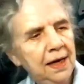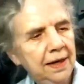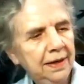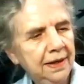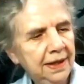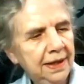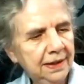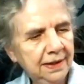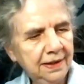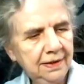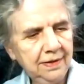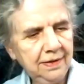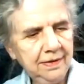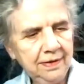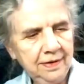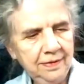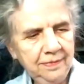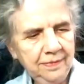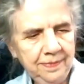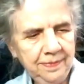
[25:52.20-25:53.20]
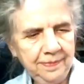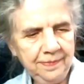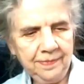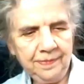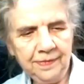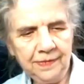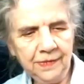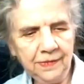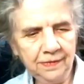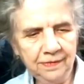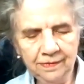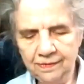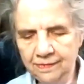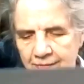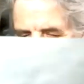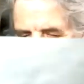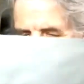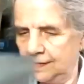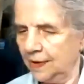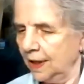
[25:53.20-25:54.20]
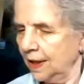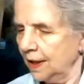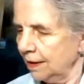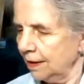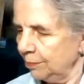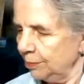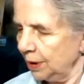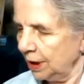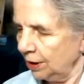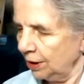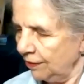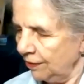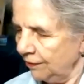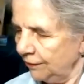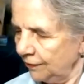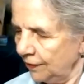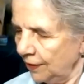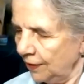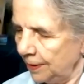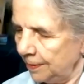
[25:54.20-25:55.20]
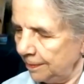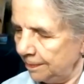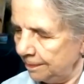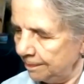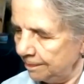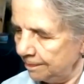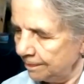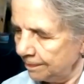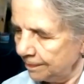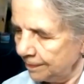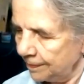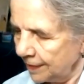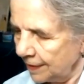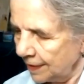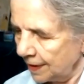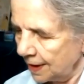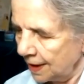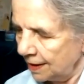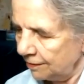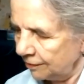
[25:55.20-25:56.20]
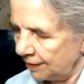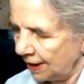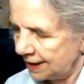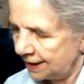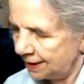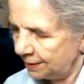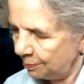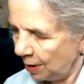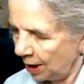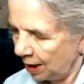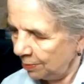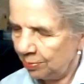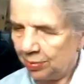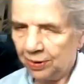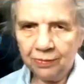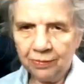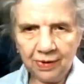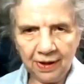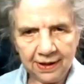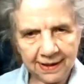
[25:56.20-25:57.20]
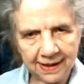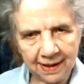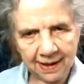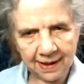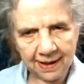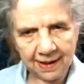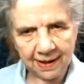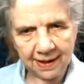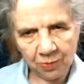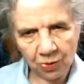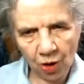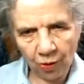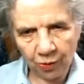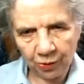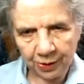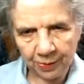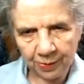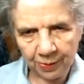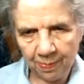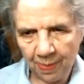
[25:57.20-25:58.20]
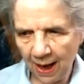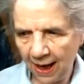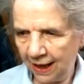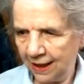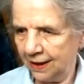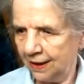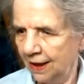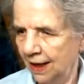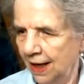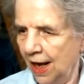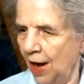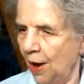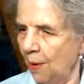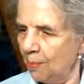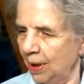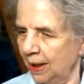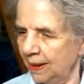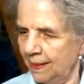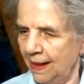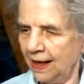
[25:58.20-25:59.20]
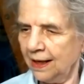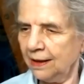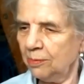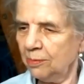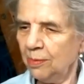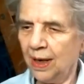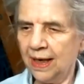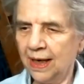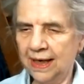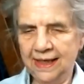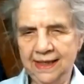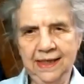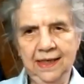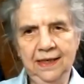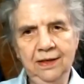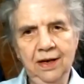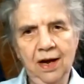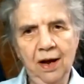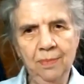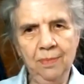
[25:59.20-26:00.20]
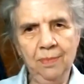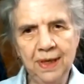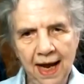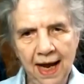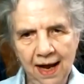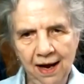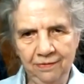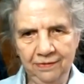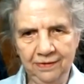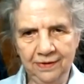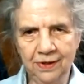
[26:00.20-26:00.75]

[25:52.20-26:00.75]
It's a bit of rice paper with some gold paint, but that makes it come down.